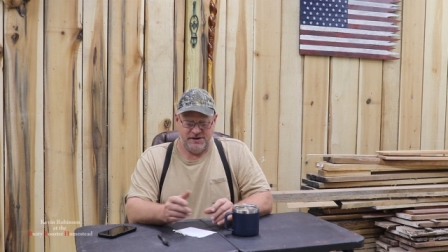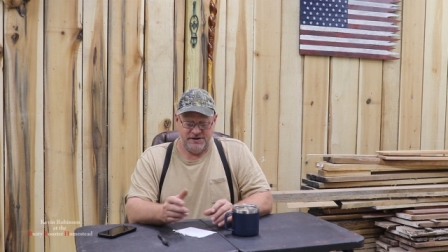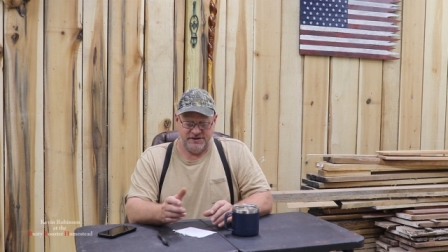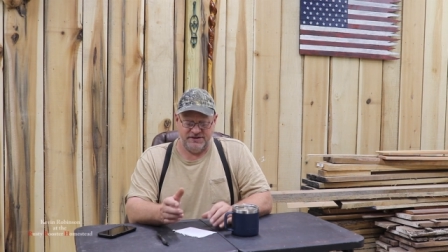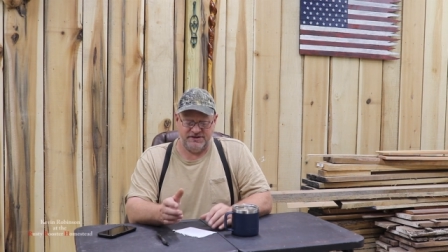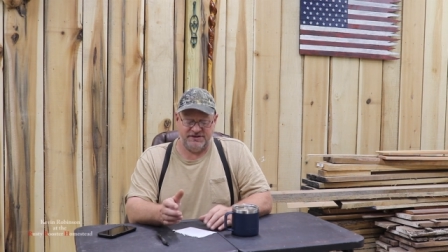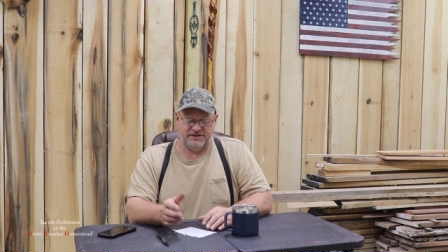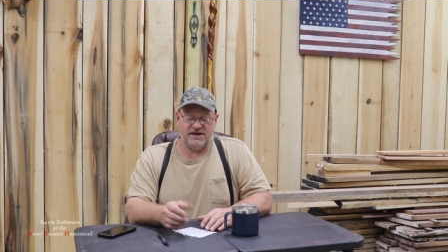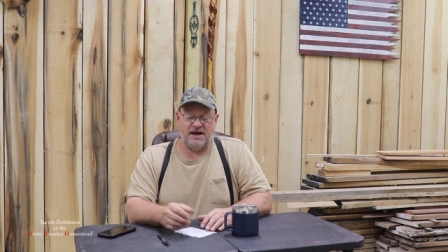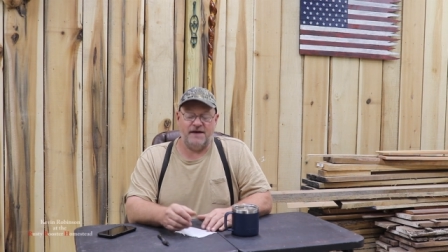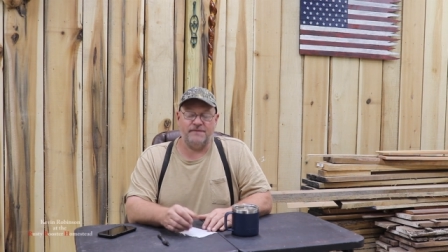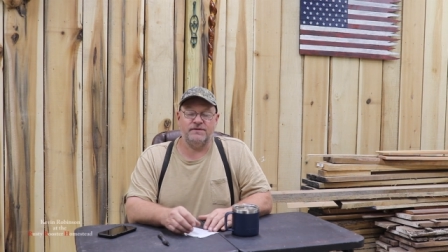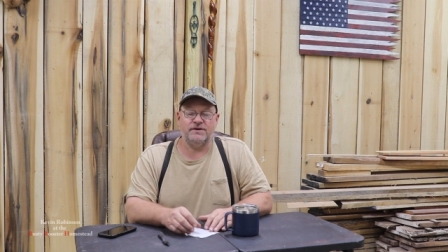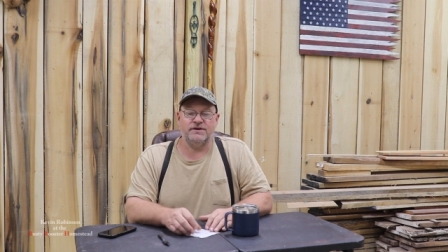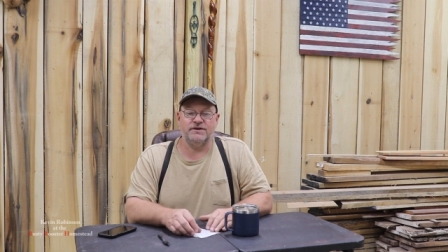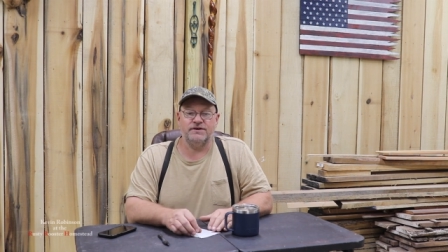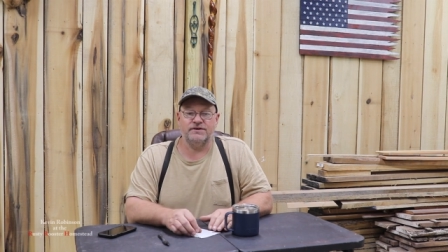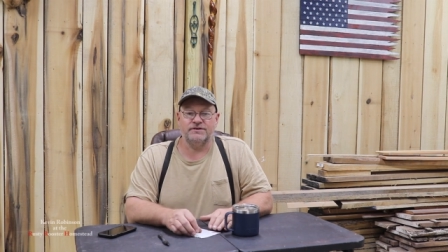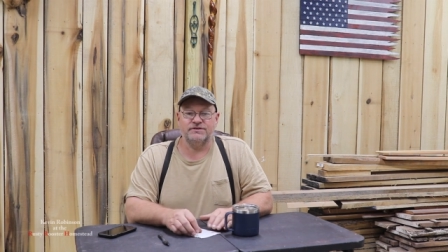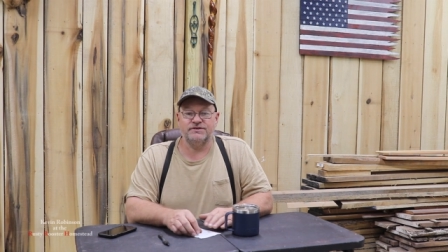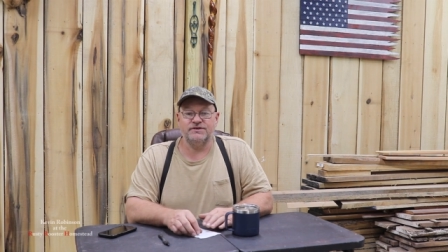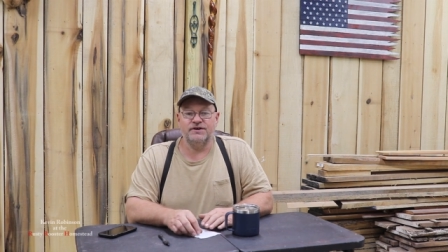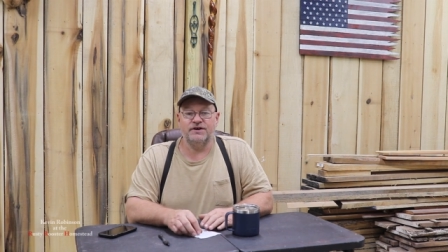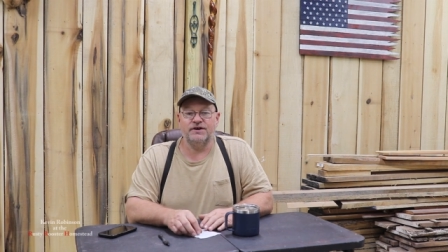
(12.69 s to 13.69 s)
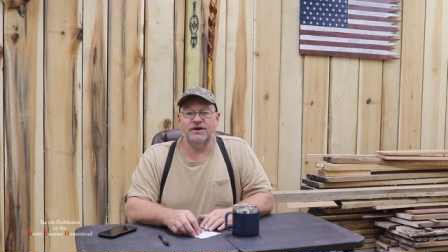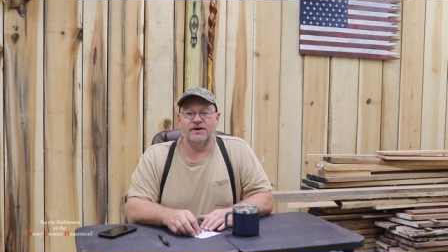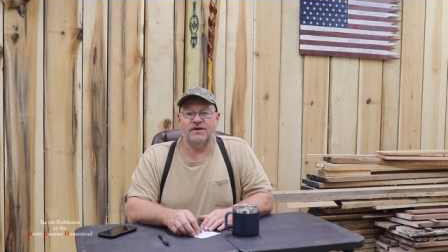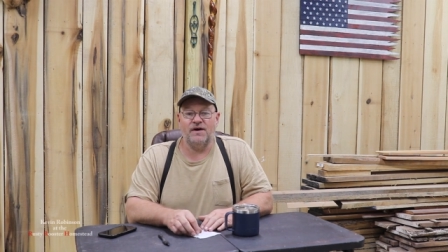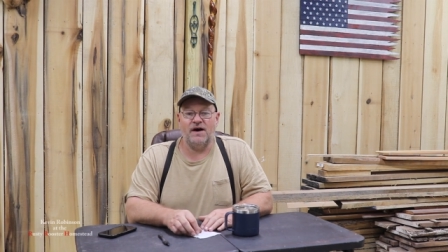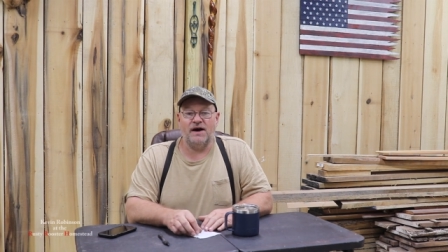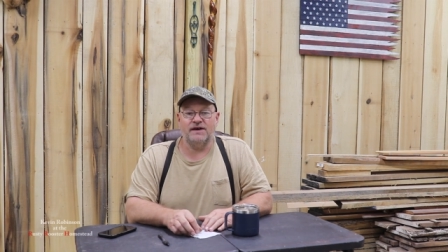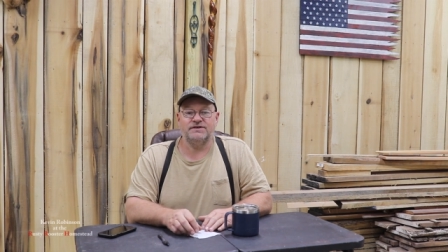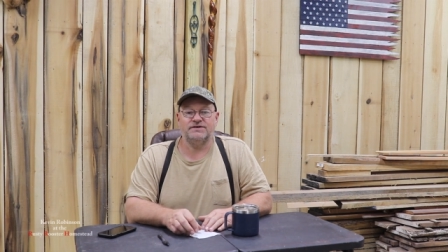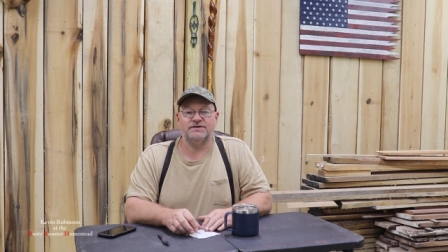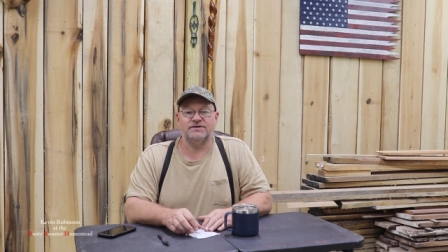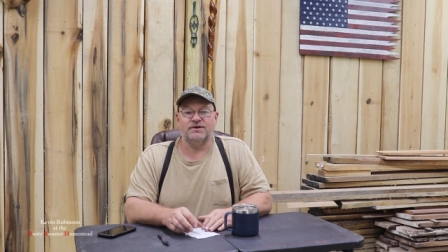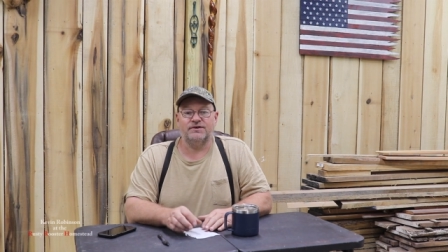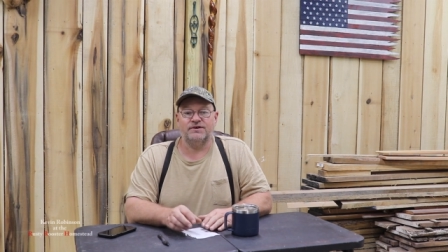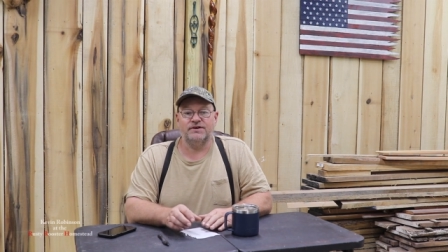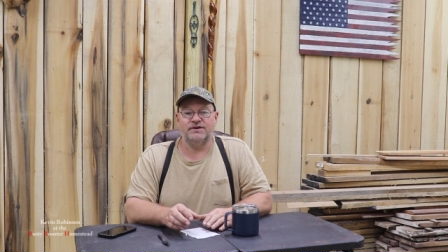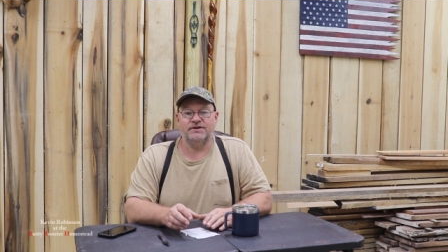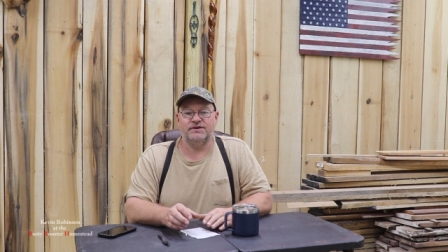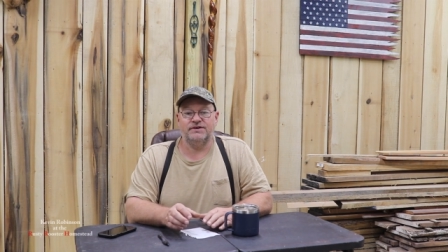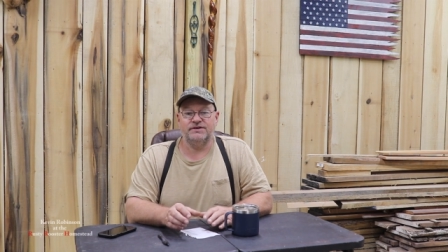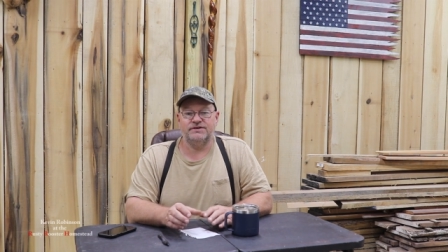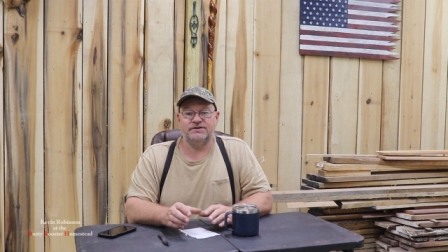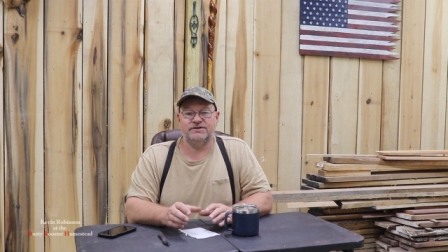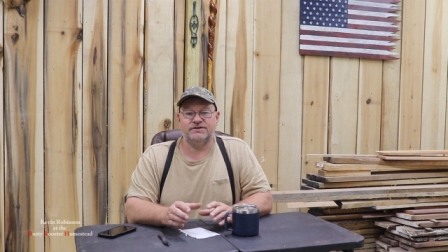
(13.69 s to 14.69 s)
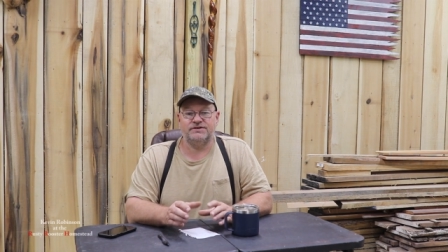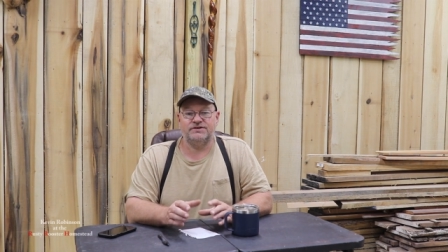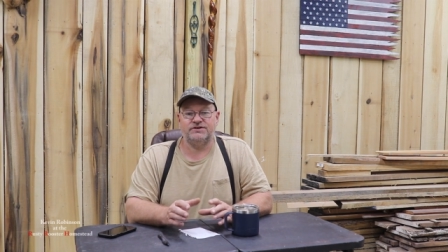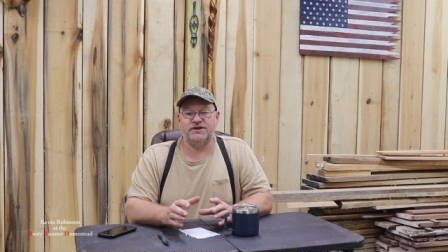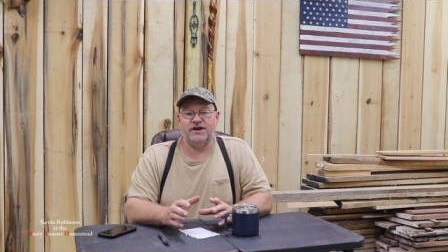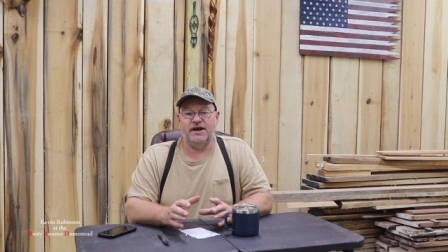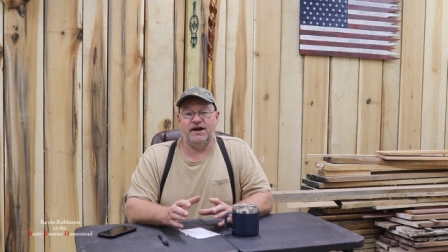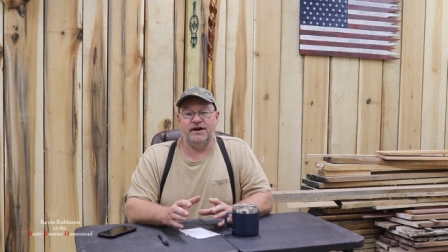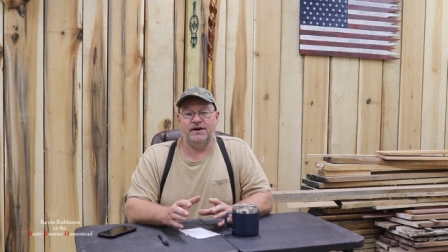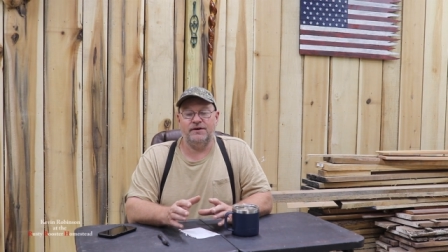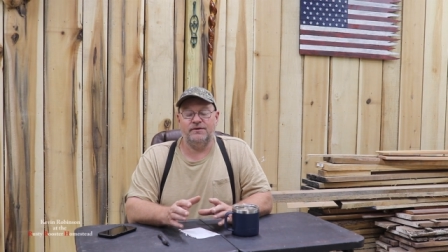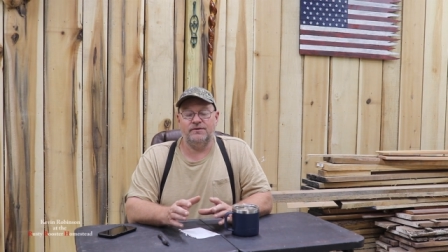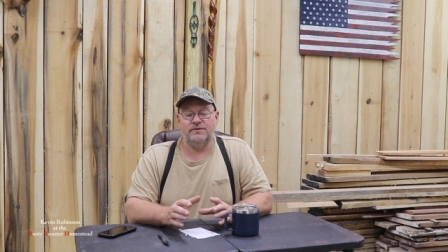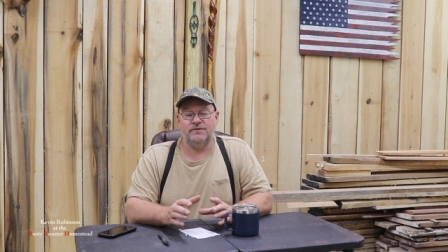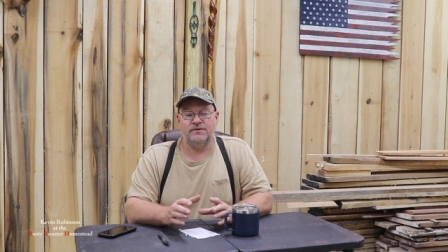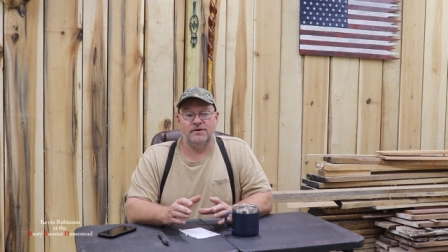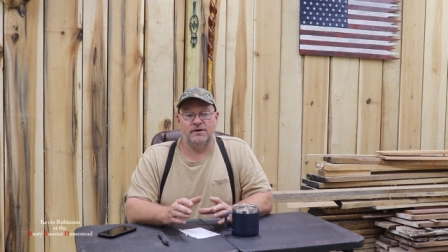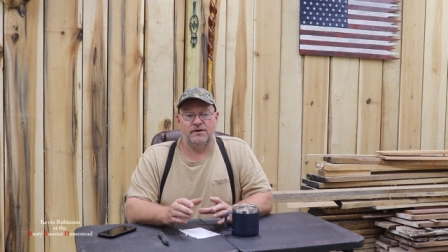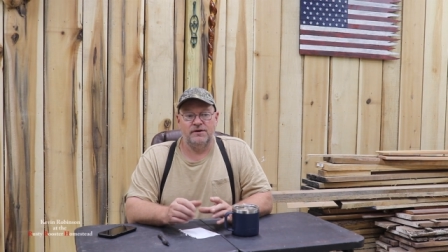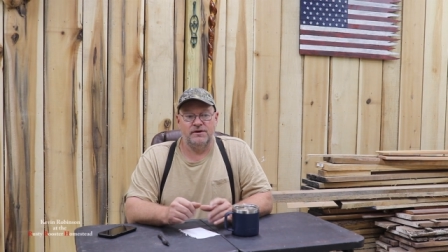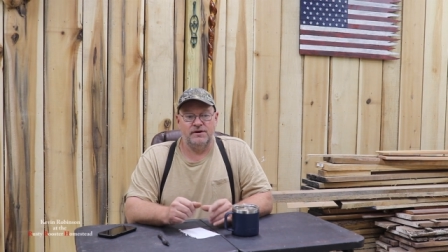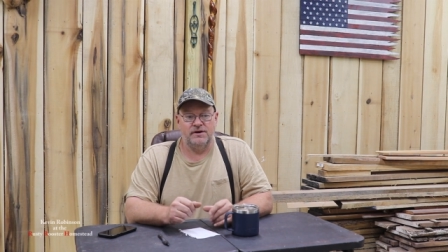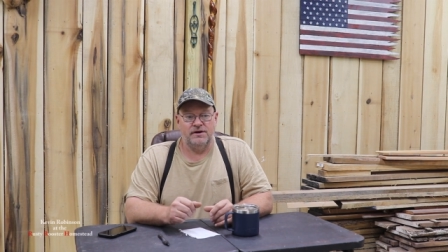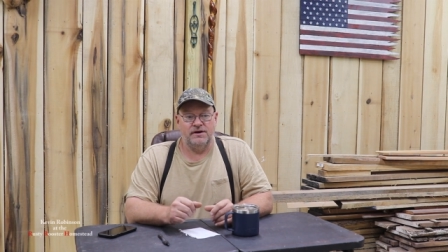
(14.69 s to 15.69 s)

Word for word: Seven years ago I started this channel